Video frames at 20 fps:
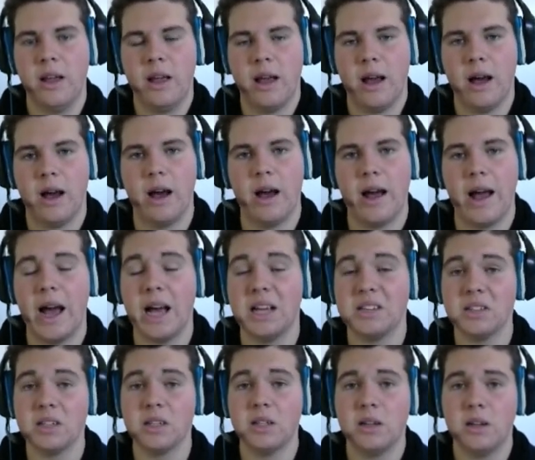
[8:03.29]

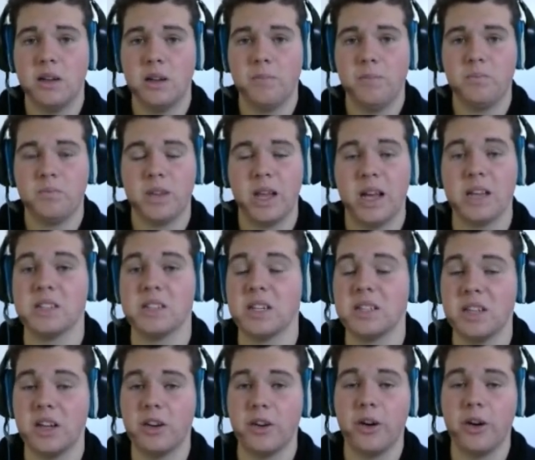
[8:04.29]
Hazza, as I
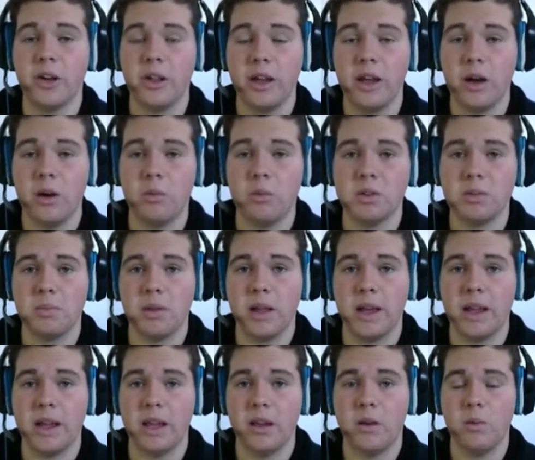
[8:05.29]
said earlier, was
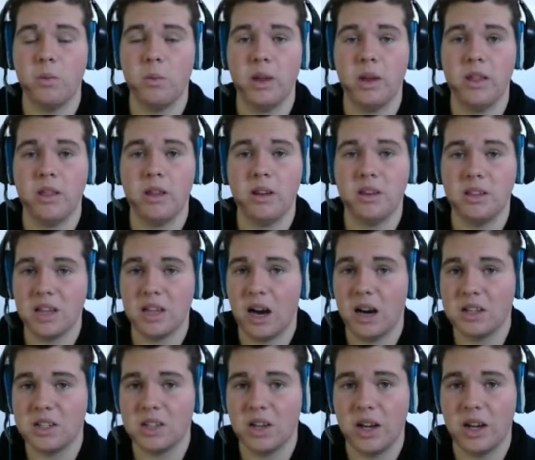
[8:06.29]
playing with
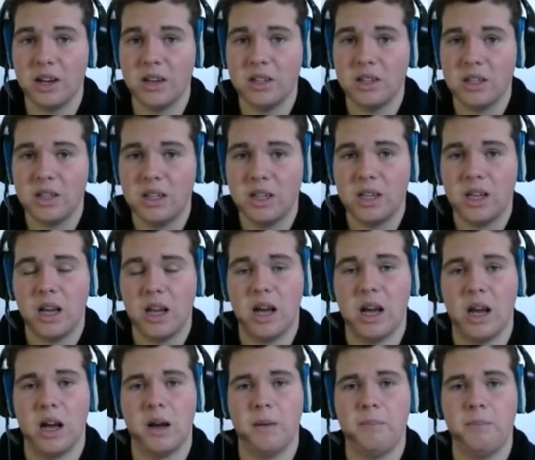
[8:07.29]
Darksided,
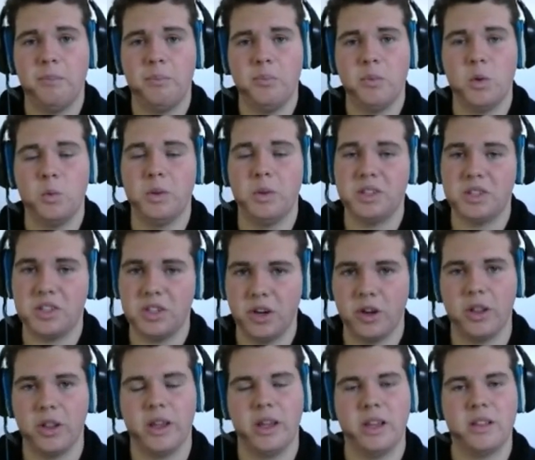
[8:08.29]
with
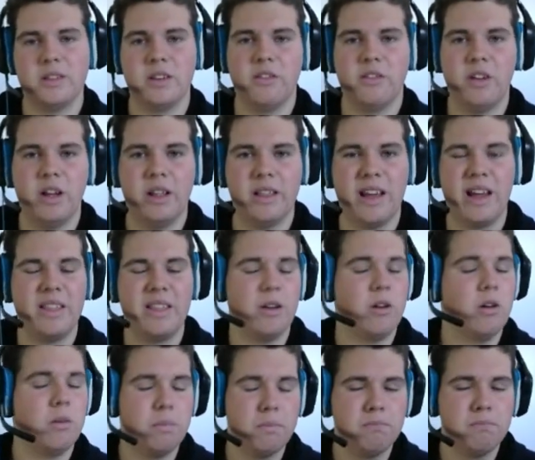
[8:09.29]
Sterling and stuff like that. They
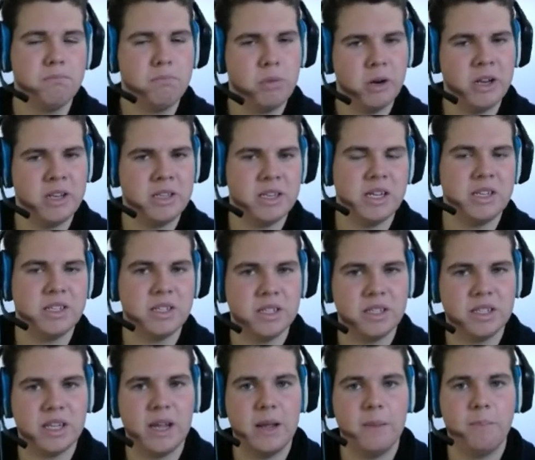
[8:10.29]
were a pretty decent
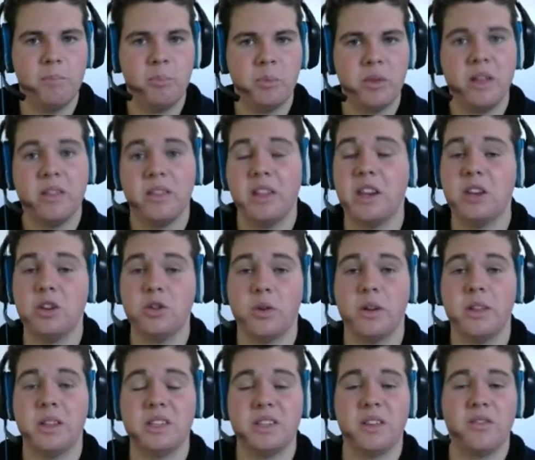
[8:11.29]
team. Then he
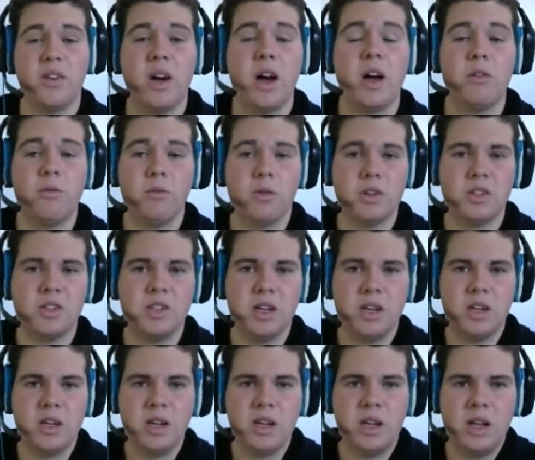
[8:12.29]
joined this Avant roster
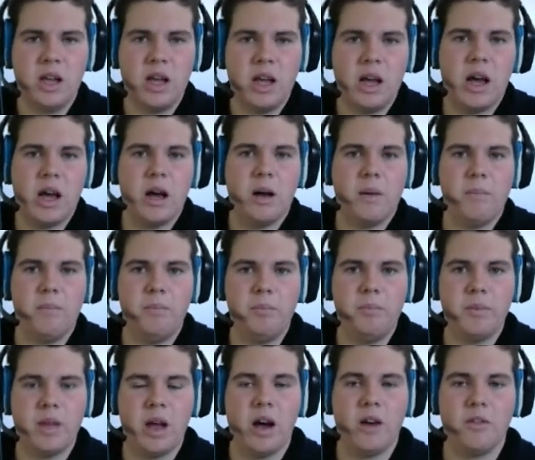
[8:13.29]

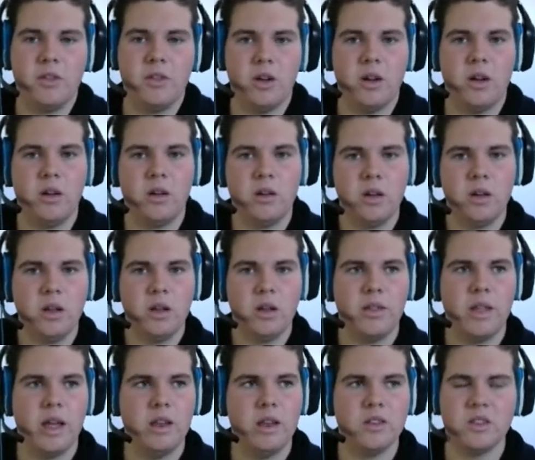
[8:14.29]
after
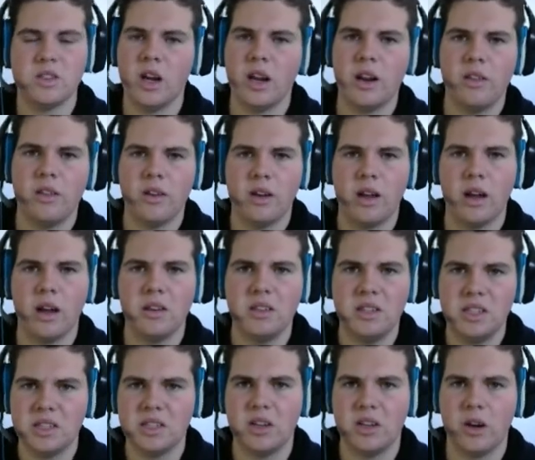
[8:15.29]
they decided to cut
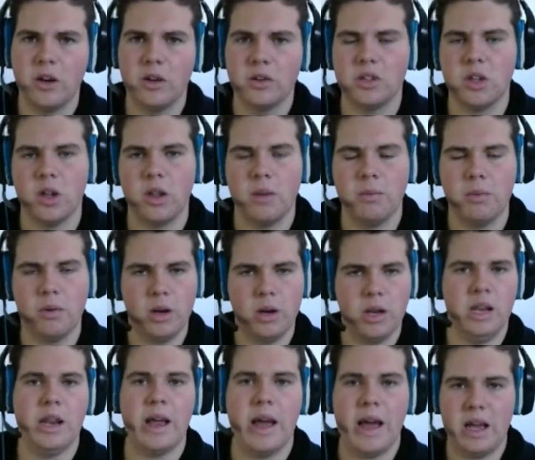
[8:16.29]
Disco, so they brought
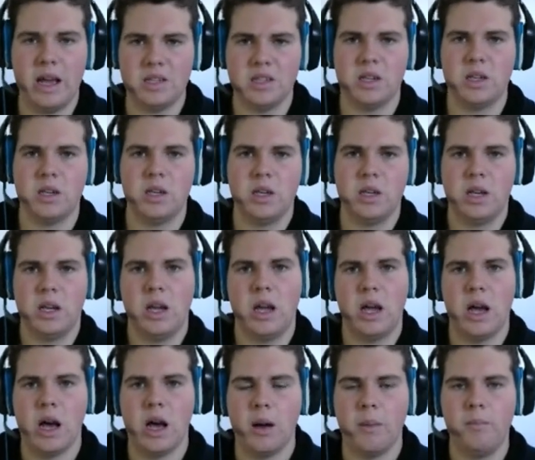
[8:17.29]
in Hazza.
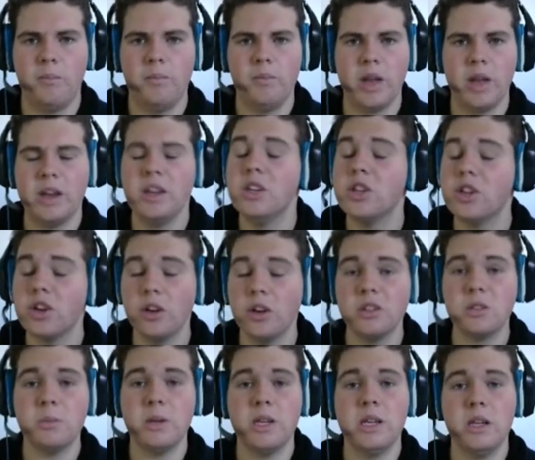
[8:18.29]
And he's shown
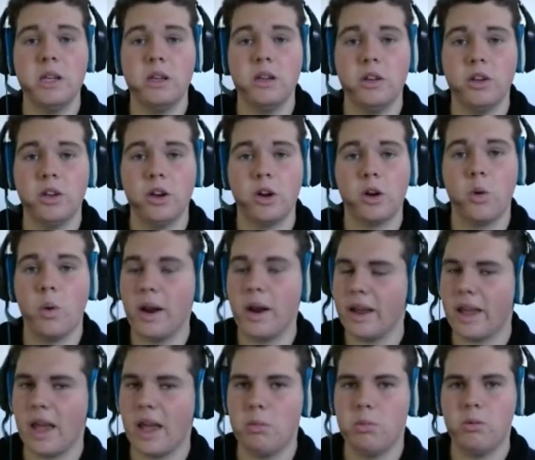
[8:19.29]
to be, quite a
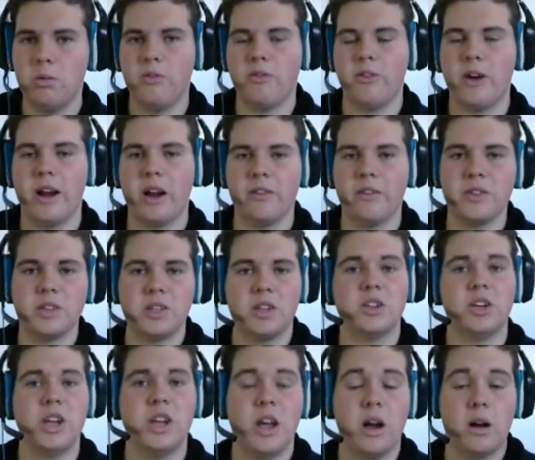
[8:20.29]
capable fragger for such
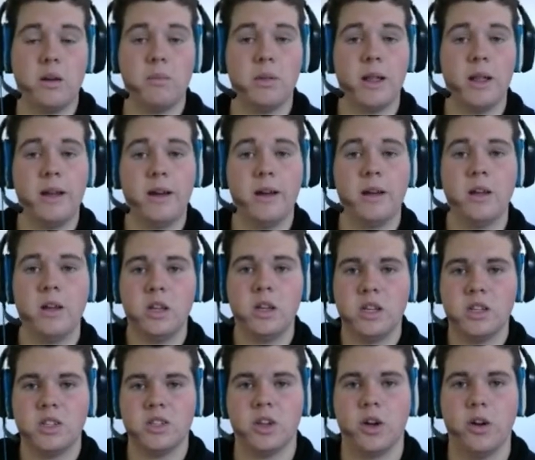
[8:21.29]
a young player.
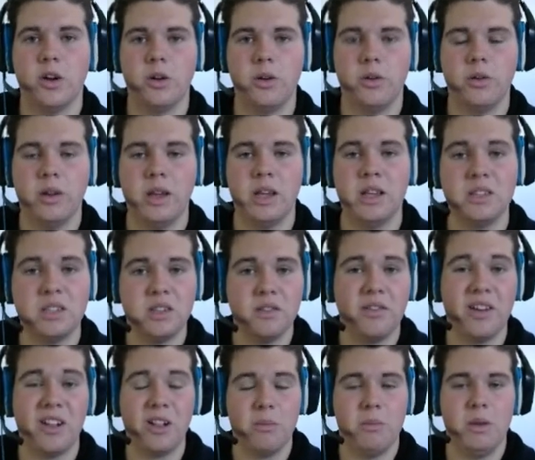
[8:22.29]
So his
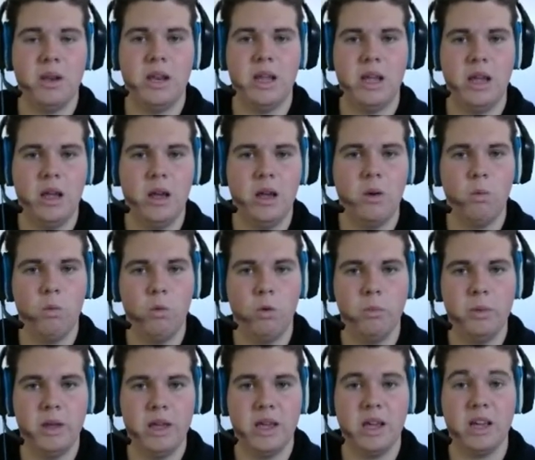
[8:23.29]
development here will
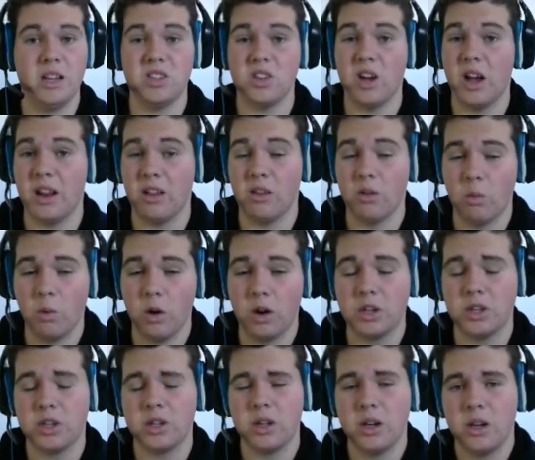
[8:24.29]
be exciting to
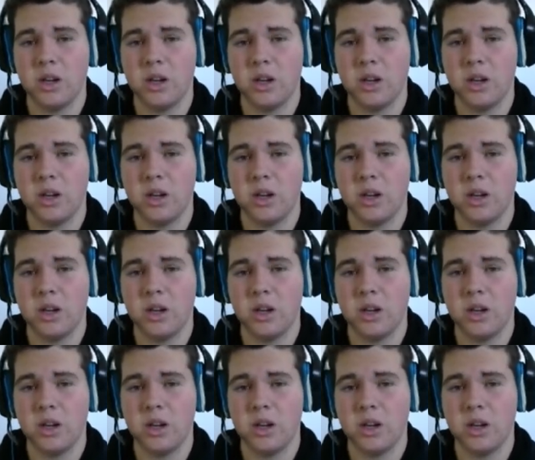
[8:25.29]
watch.